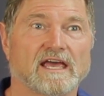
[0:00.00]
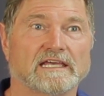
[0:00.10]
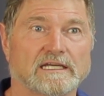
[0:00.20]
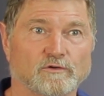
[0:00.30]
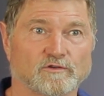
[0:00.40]

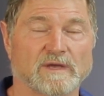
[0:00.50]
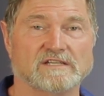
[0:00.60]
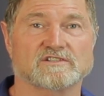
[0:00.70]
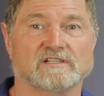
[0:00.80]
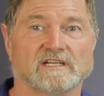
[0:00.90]
He was
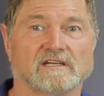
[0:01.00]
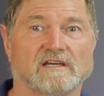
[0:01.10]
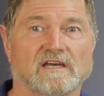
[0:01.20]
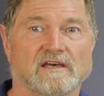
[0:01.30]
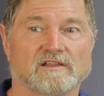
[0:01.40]
mentioning
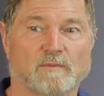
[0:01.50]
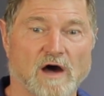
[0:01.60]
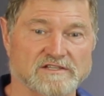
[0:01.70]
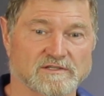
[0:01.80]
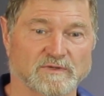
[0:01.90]
the
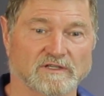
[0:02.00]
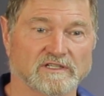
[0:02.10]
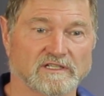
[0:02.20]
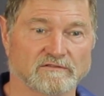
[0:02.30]
possibility